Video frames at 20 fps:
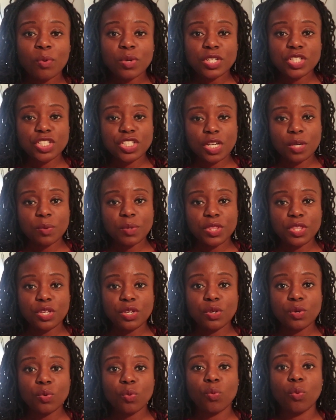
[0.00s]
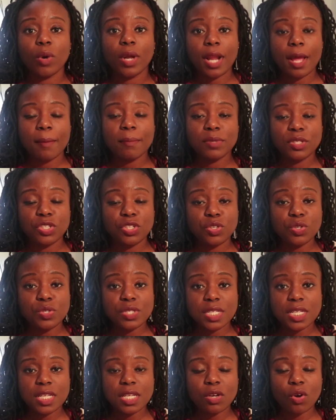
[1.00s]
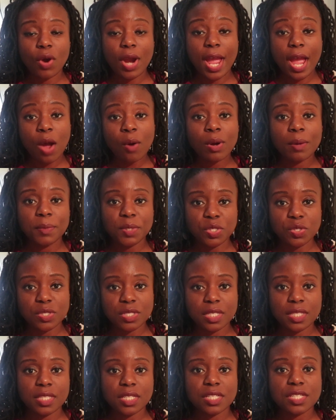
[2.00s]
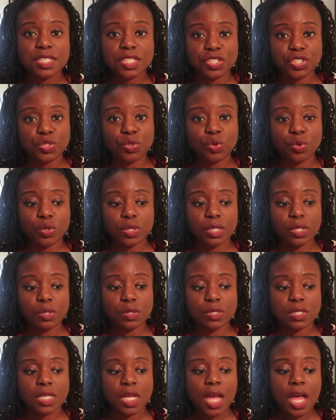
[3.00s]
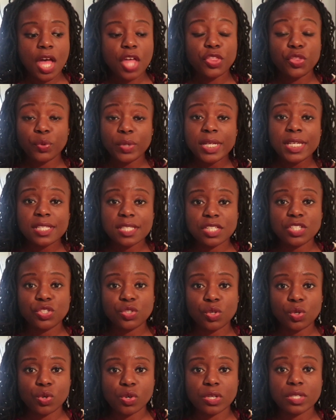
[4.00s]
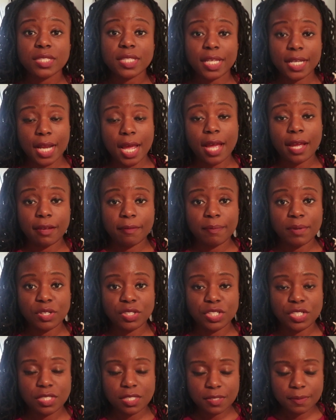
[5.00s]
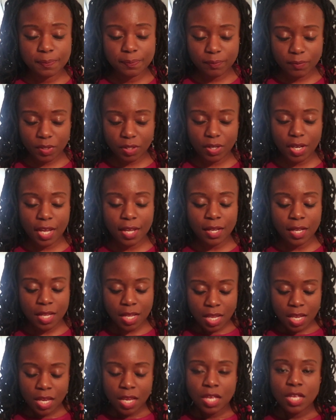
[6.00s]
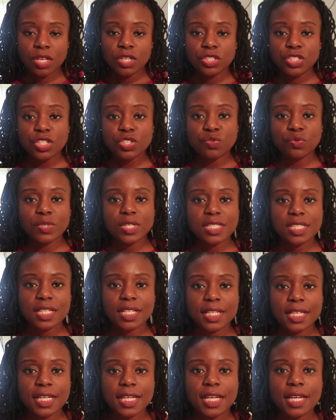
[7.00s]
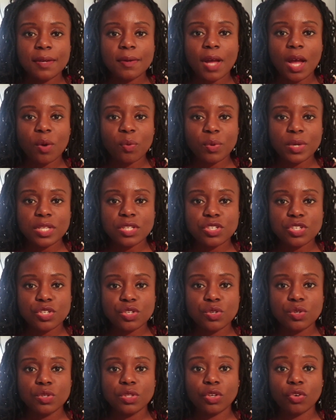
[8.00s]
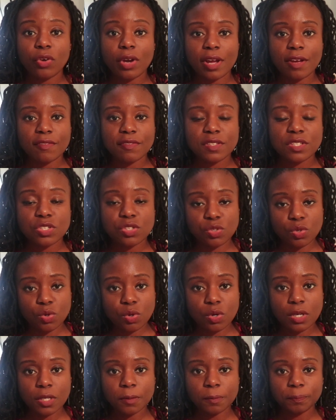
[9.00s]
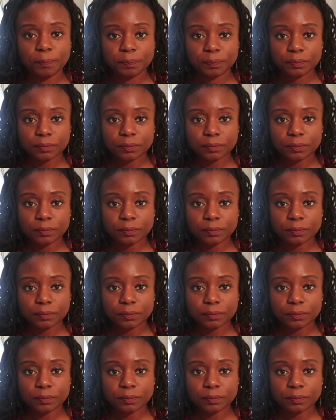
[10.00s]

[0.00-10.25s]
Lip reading: want to share with you what I'm using or how I'm using the essential oils, 3 essential oils that I have purchased. Okay, just recently I went to the craft store,